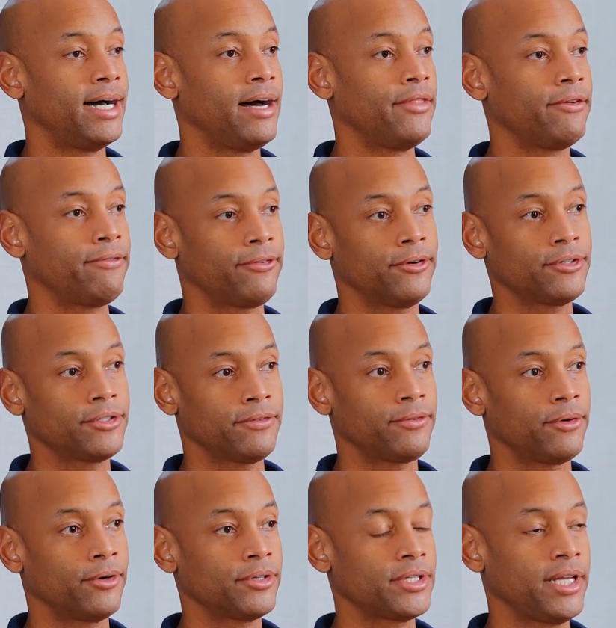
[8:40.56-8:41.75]
Uh, the first, of
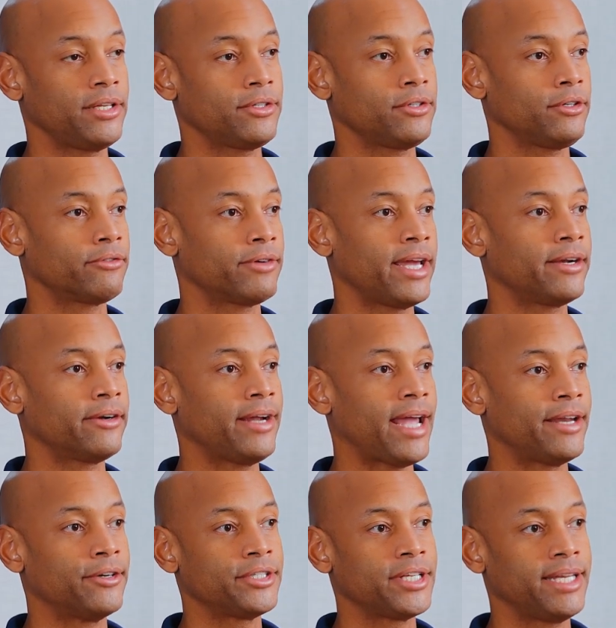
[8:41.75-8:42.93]
course, is greater
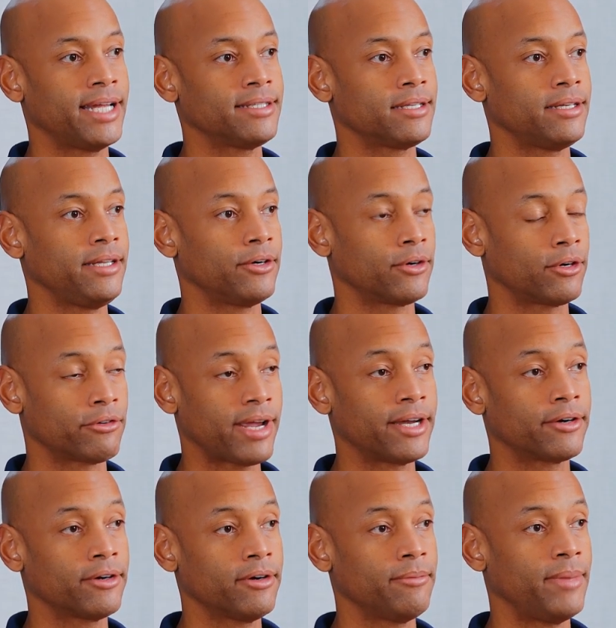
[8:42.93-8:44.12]
energy density, or
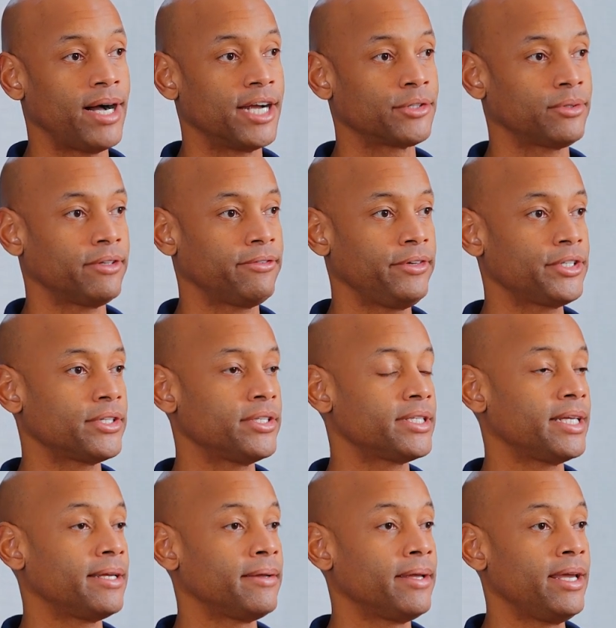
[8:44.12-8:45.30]
greater module
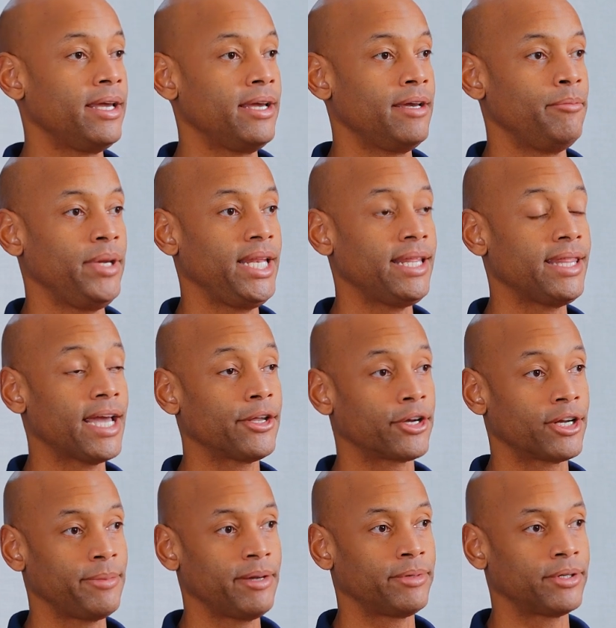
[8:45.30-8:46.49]
efficiency, meaning that you're
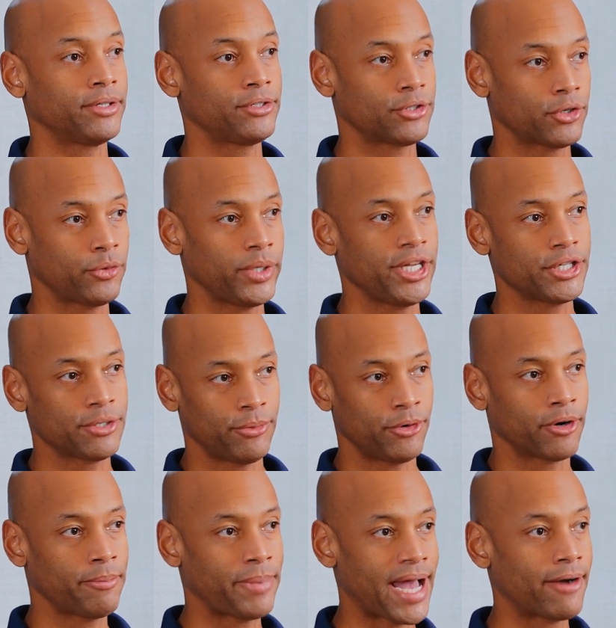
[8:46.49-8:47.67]
gonna be able to squeeze
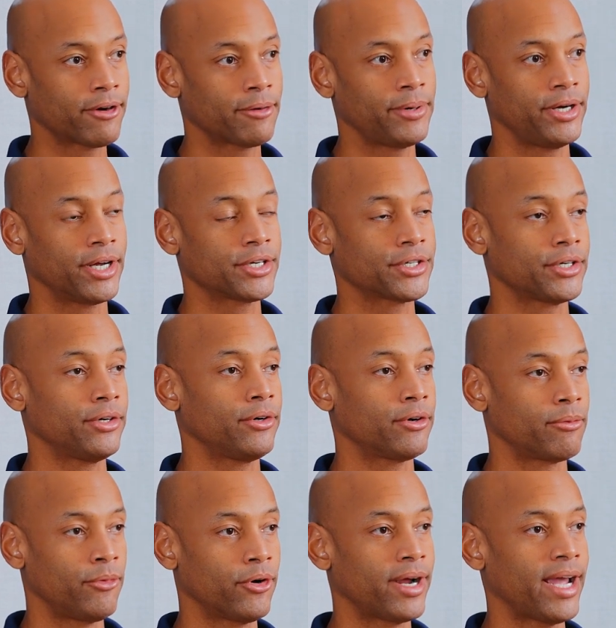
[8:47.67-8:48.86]
more power production or
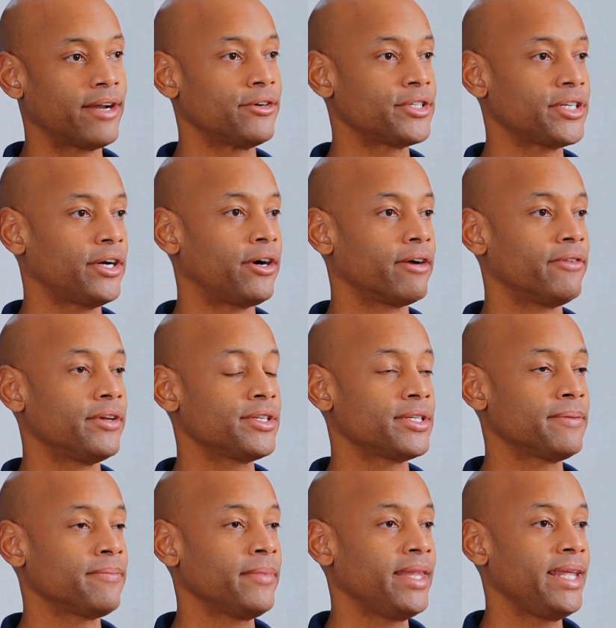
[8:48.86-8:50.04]
more energy harvest